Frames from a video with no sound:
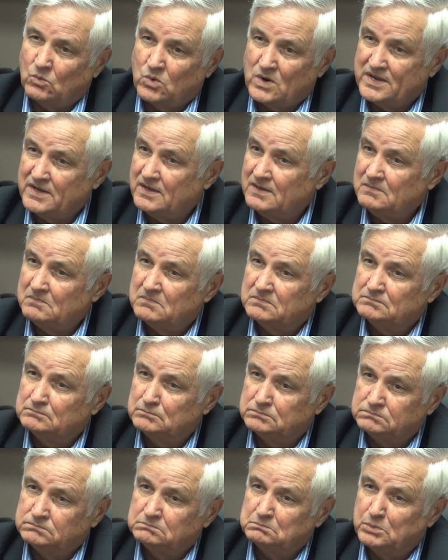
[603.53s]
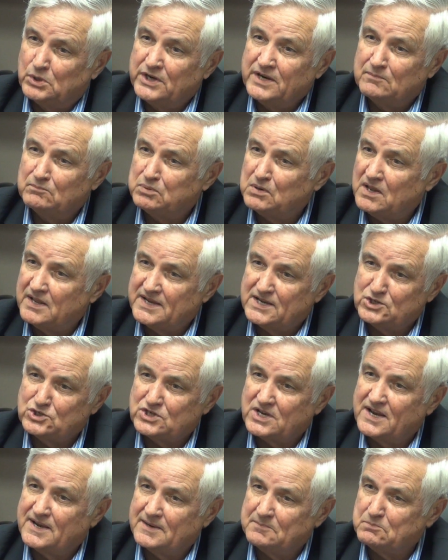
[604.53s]
We put in
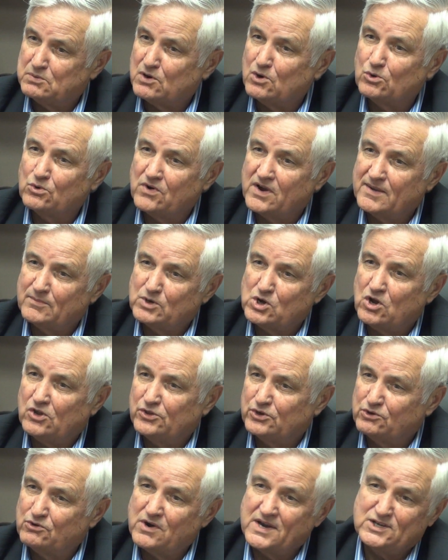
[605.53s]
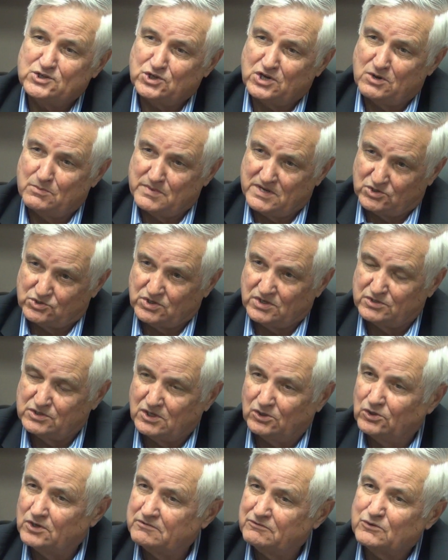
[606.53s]
place a program called the Grace
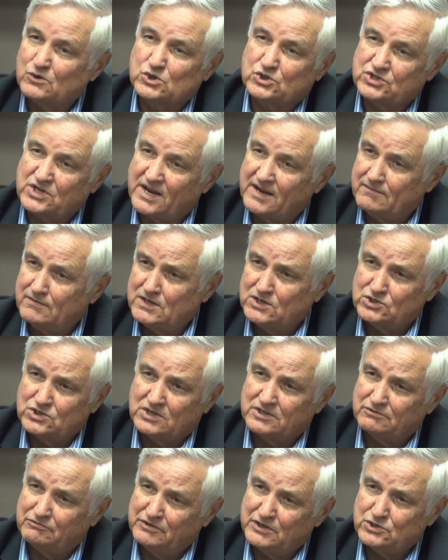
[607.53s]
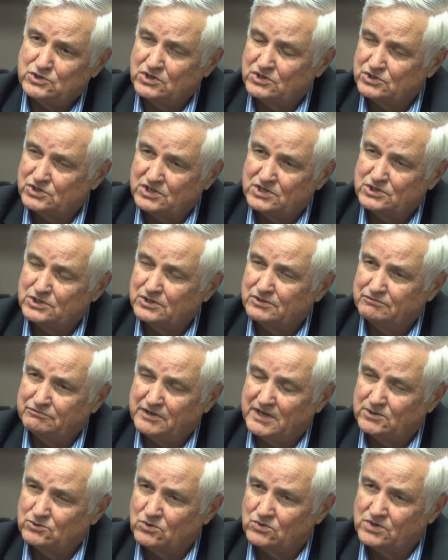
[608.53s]
Commission to look for savings and efficiencies in the
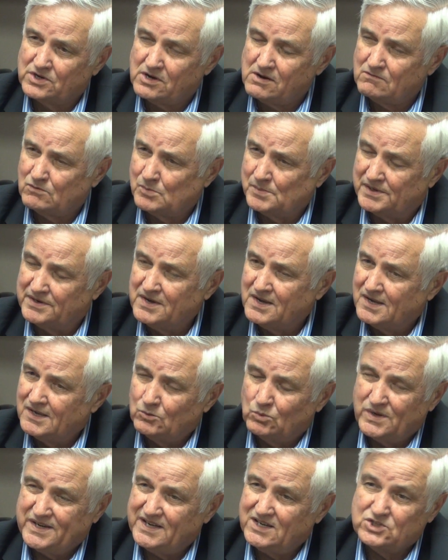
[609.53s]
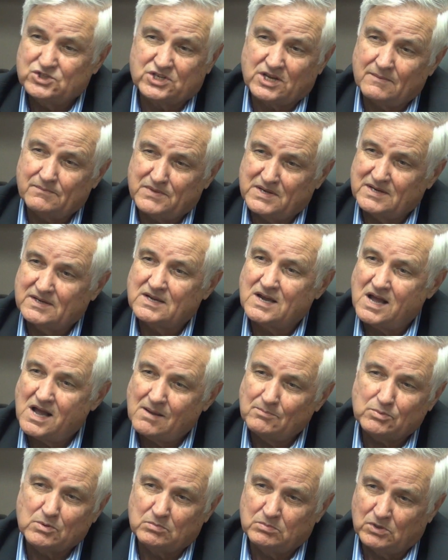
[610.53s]
federal government. We need something
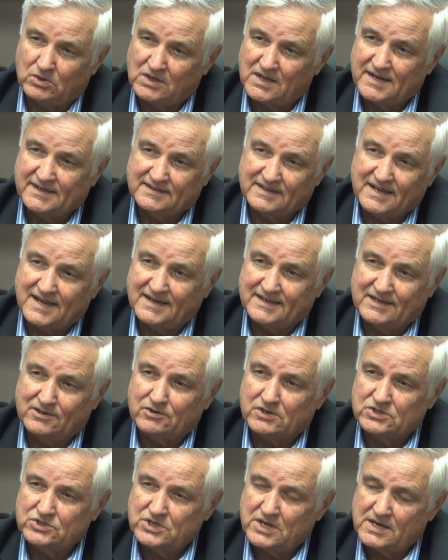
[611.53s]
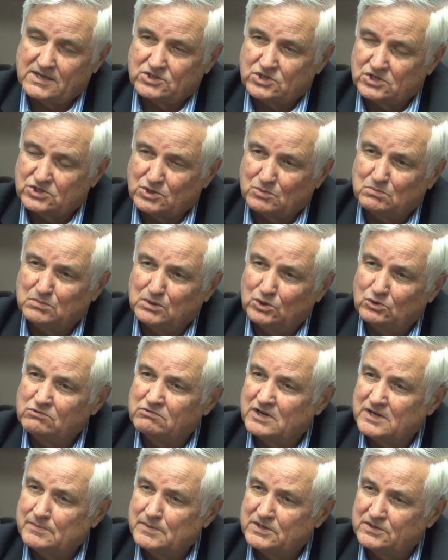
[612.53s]
comparable like that here in Texas, a
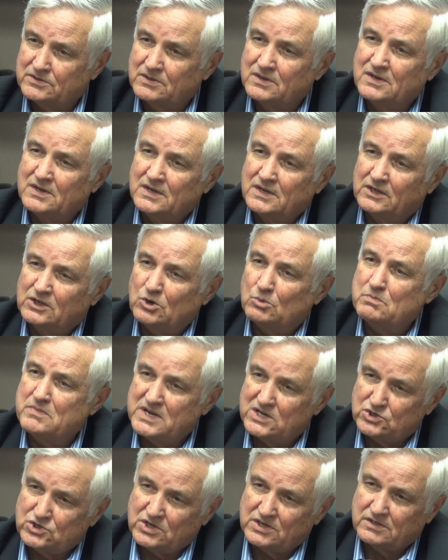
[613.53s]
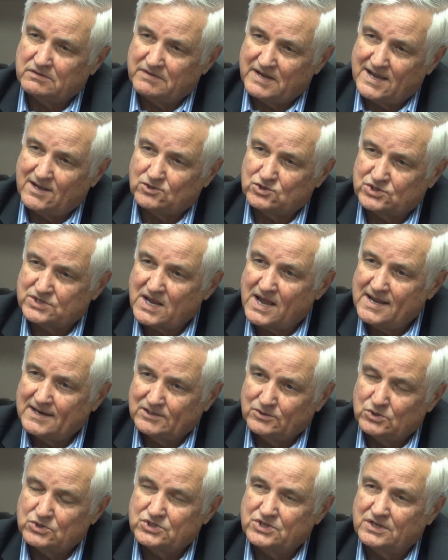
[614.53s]
blue ribbon commission of
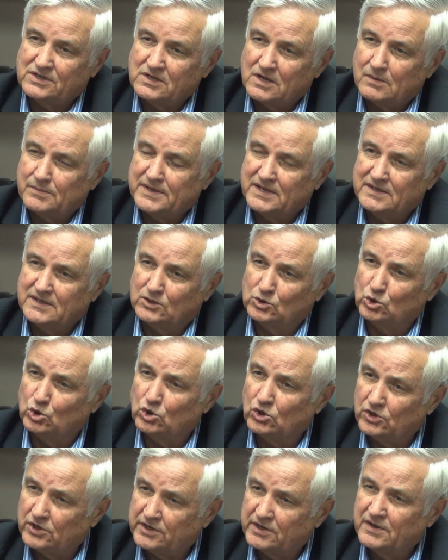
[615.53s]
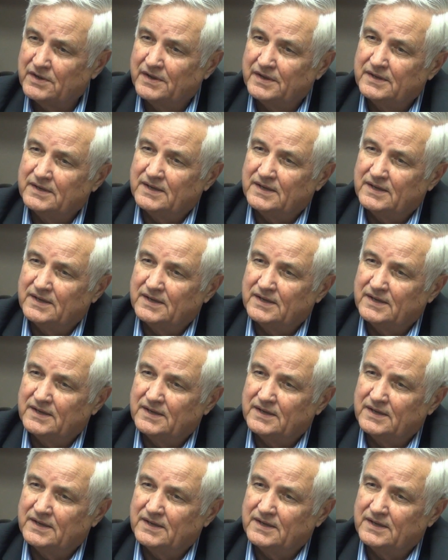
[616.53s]
outsiders to come in and look